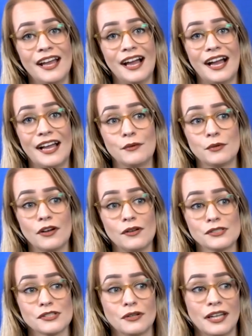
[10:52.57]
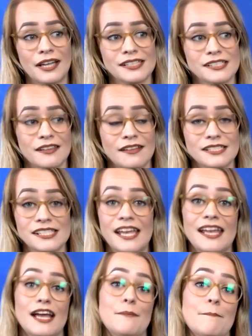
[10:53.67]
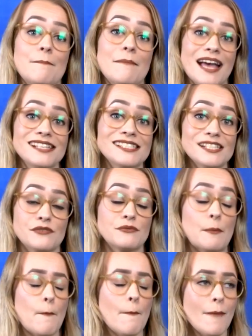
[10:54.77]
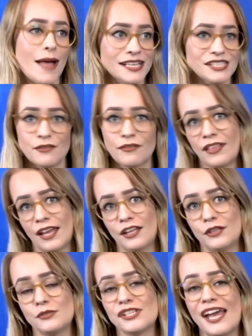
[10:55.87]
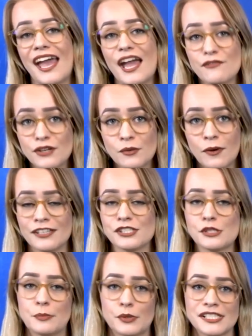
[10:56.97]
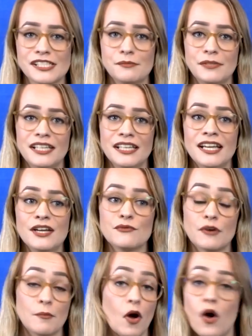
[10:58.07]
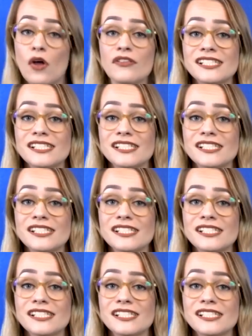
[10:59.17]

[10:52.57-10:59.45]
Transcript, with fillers: I would also like to say a massive, massive thank you to everyone supporting me from all the